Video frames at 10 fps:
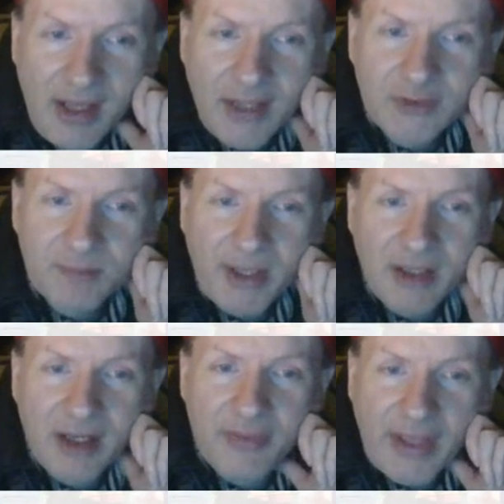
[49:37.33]
It
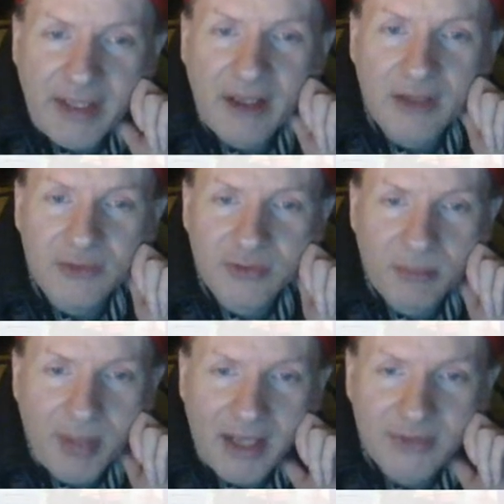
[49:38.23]
spent a then
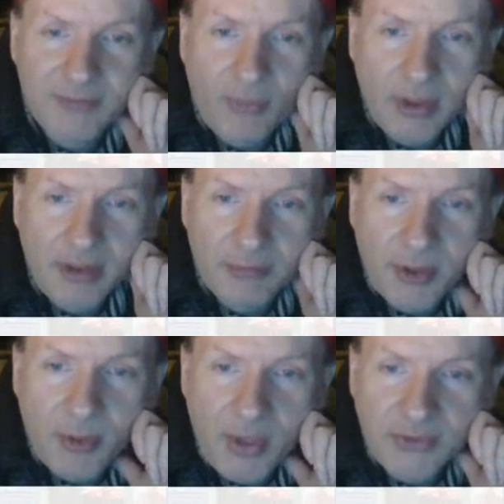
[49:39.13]
unsurpassed
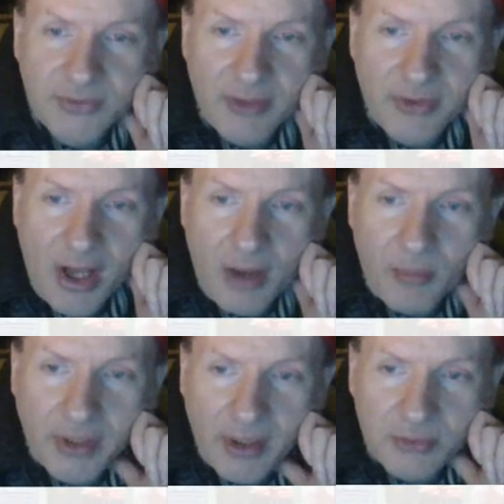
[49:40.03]
43 weeks on the
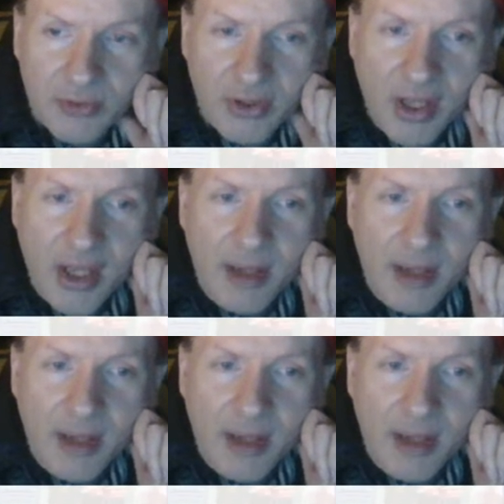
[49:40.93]
Hot 100,